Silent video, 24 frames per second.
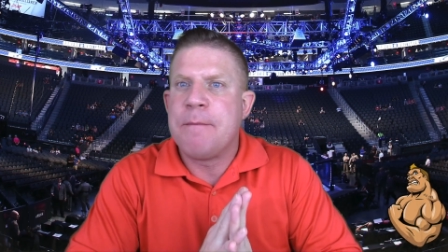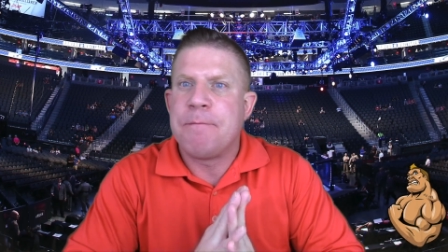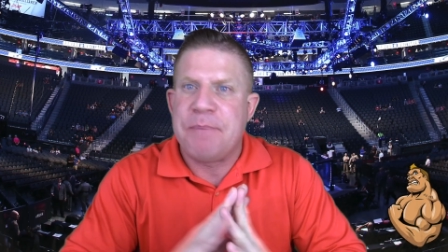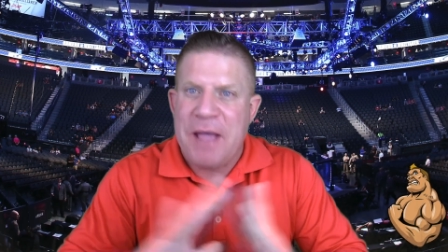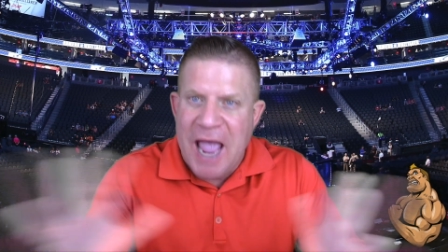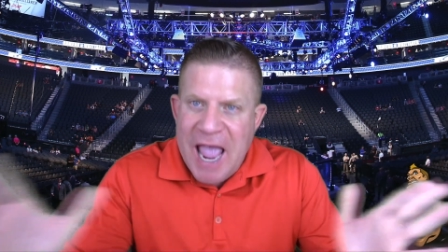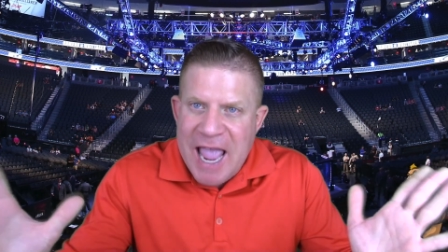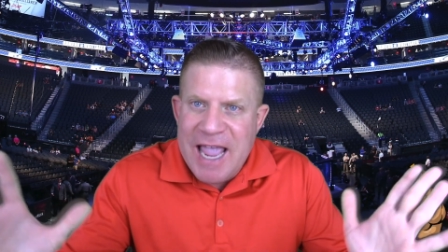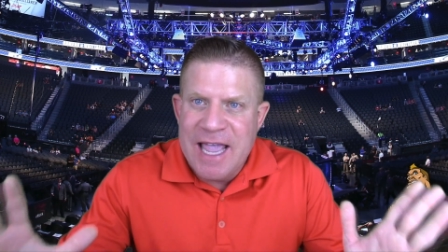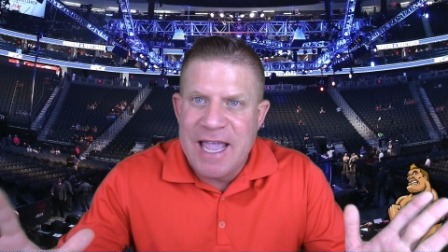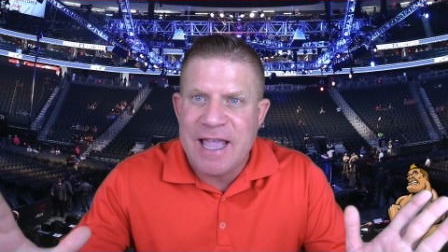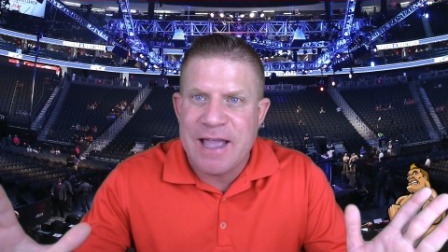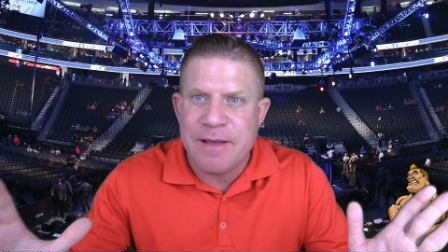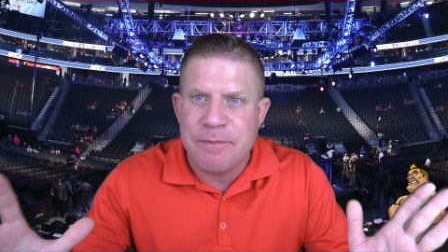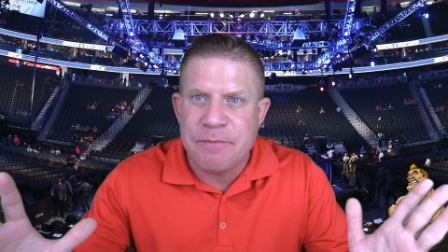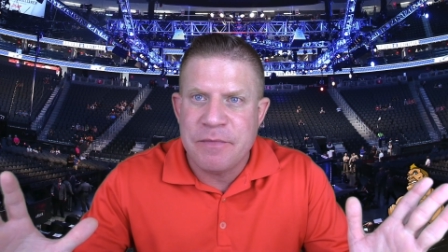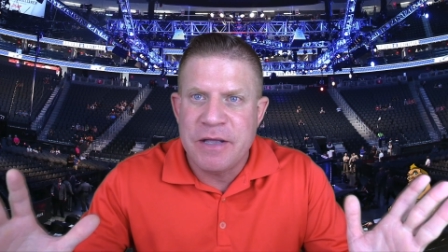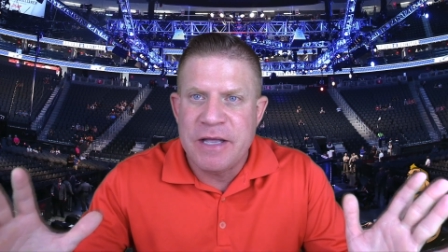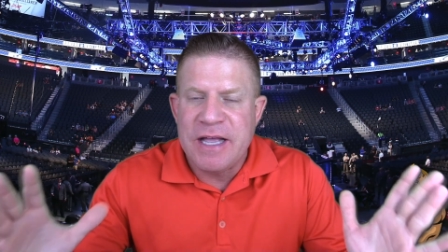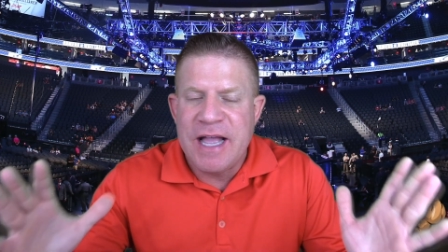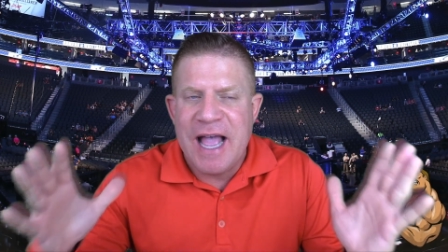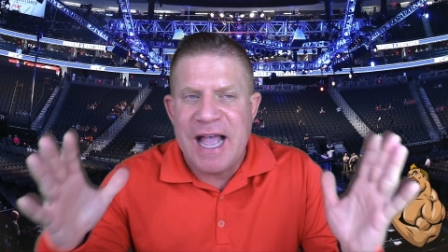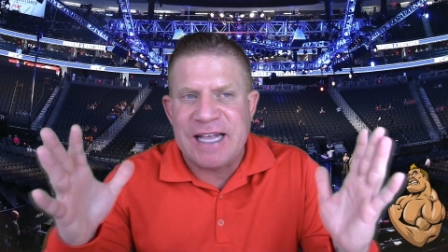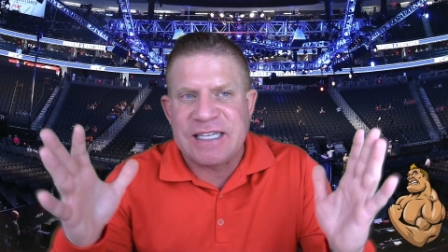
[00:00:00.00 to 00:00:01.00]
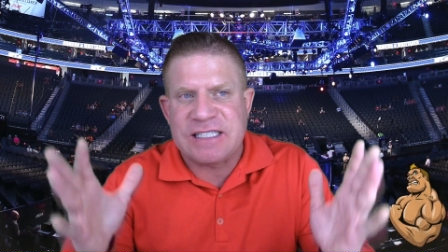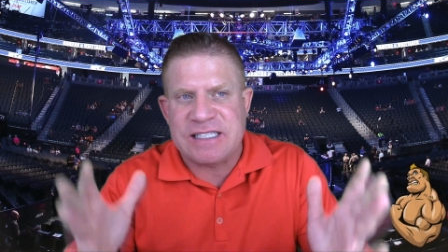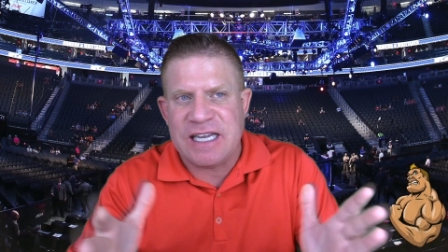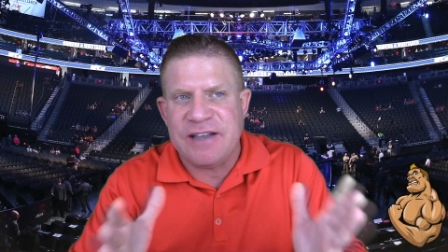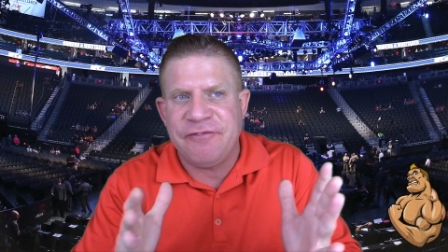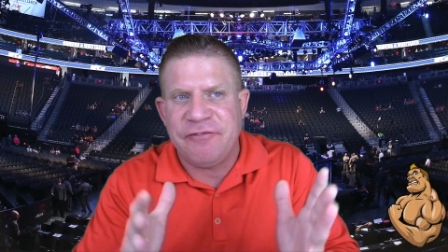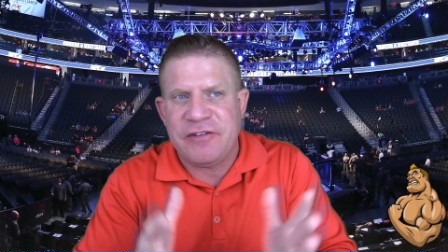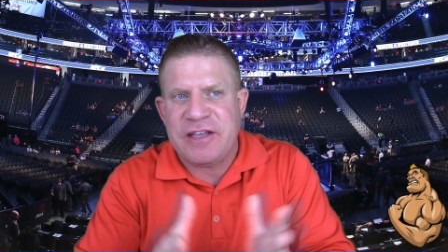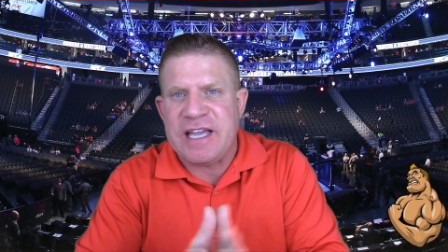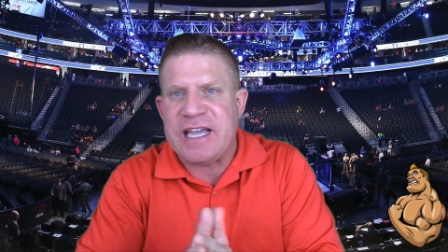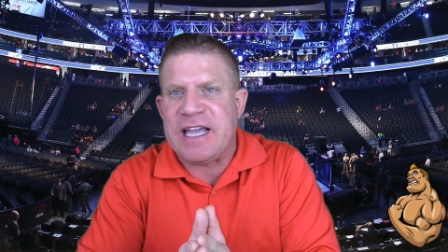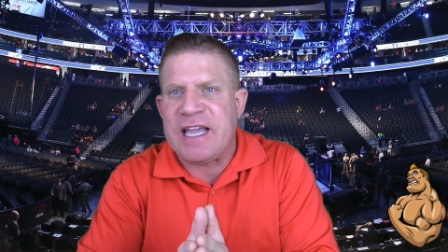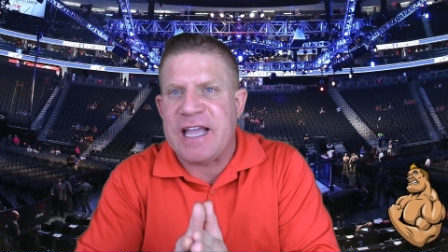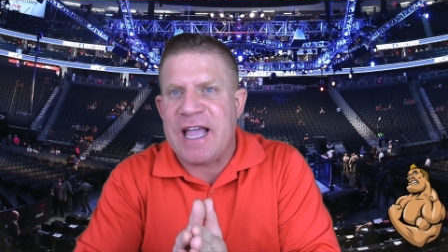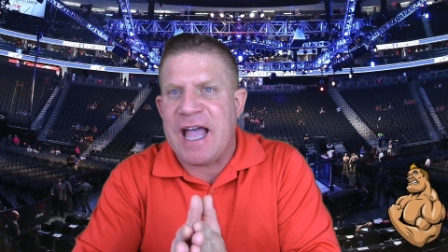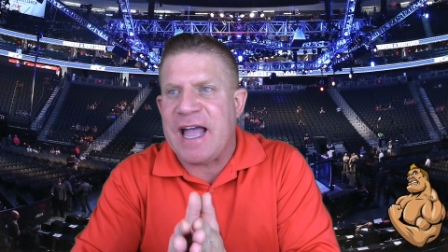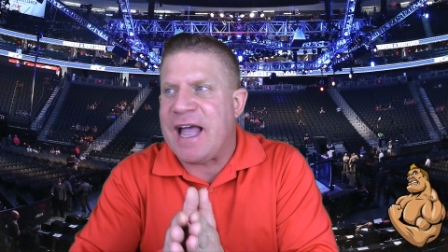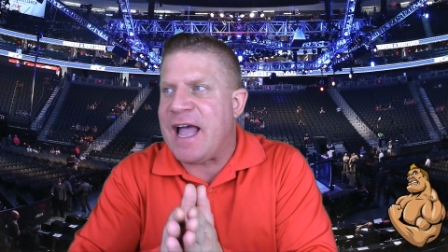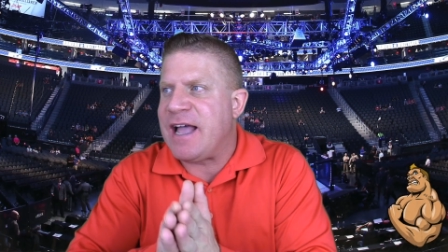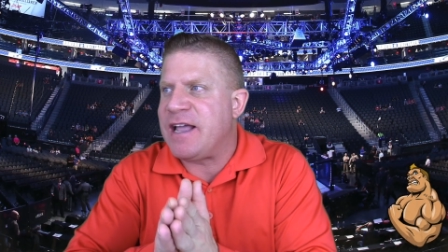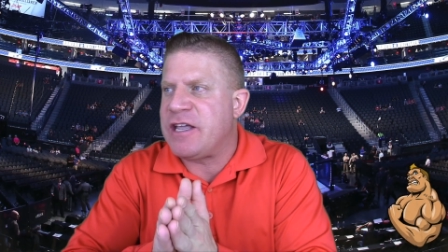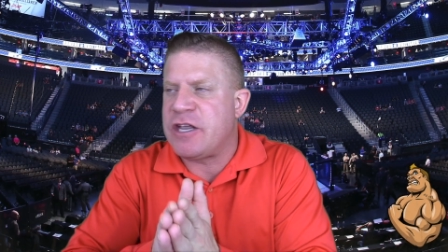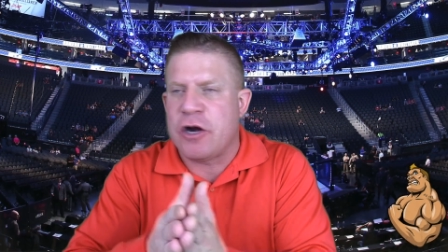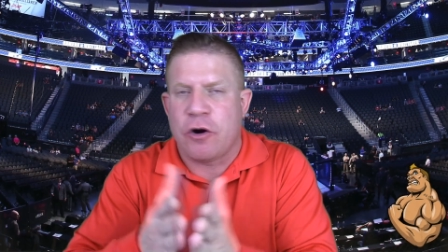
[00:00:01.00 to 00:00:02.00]
Pay him as if he,
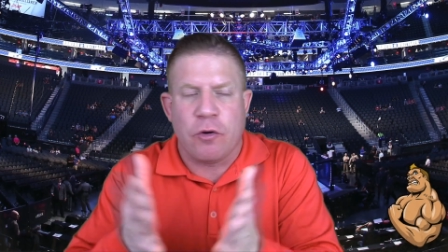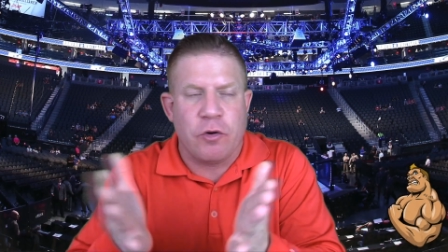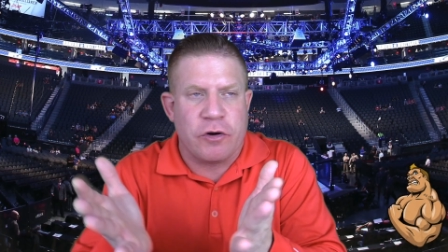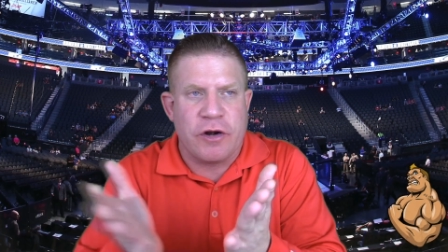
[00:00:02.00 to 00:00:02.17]
you know,